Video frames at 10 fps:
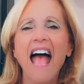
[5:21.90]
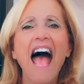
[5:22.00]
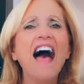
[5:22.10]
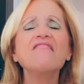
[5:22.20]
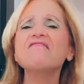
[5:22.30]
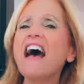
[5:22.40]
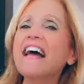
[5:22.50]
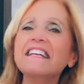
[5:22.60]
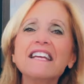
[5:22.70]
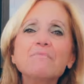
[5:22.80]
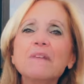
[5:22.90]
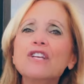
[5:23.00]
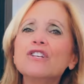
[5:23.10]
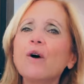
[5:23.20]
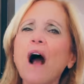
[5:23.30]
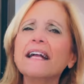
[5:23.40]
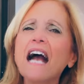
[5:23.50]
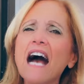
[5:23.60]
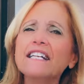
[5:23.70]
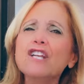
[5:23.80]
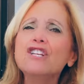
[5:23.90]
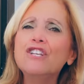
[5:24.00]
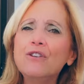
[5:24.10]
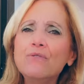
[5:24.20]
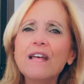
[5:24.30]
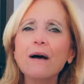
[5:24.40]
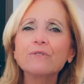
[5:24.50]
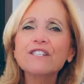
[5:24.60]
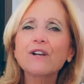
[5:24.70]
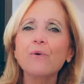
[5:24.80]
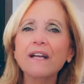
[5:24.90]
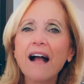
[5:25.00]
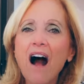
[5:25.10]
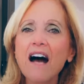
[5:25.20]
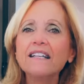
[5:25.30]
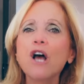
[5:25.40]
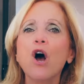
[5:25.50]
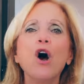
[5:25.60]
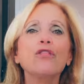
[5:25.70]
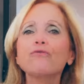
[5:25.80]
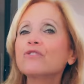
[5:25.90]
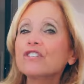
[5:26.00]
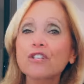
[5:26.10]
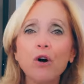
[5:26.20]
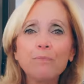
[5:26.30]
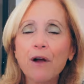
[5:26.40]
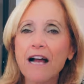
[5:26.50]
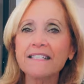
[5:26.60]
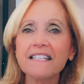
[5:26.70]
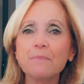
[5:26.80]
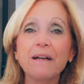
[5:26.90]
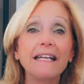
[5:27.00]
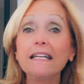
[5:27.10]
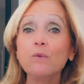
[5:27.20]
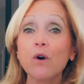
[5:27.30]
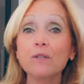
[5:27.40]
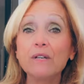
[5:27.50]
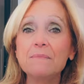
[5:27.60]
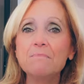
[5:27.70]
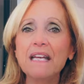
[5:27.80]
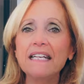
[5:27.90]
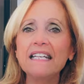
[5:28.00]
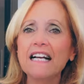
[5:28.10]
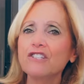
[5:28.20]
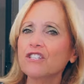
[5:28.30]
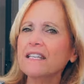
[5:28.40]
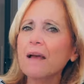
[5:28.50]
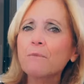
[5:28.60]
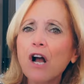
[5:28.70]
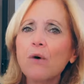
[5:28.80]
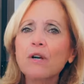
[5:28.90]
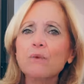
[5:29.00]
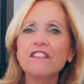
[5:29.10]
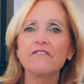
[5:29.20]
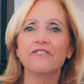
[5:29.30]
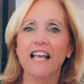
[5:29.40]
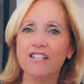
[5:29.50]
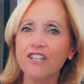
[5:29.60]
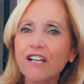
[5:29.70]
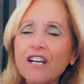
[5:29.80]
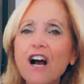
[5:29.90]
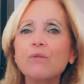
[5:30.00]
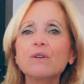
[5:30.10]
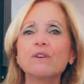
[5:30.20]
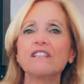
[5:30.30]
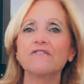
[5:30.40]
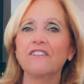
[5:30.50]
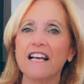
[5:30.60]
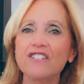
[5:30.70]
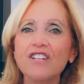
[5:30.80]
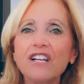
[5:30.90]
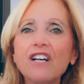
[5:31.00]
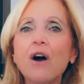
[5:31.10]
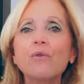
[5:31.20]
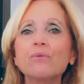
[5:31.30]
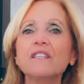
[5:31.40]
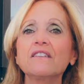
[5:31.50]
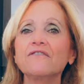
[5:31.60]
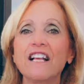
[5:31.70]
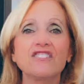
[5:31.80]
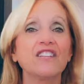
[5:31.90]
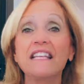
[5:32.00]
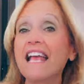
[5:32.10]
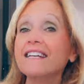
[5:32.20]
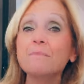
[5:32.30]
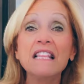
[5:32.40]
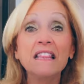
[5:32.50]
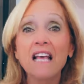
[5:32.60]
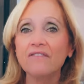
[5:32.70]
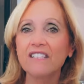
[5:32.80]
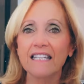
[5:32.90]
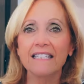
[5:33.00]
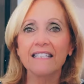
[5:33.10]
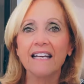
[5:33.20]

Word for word: And that hit me. You know, I kind of knew that was going on through this whole process, but I didn't want to admit it. I just kept going with the flesh and going with the flesh and going with the flesh. And the enemy loved it.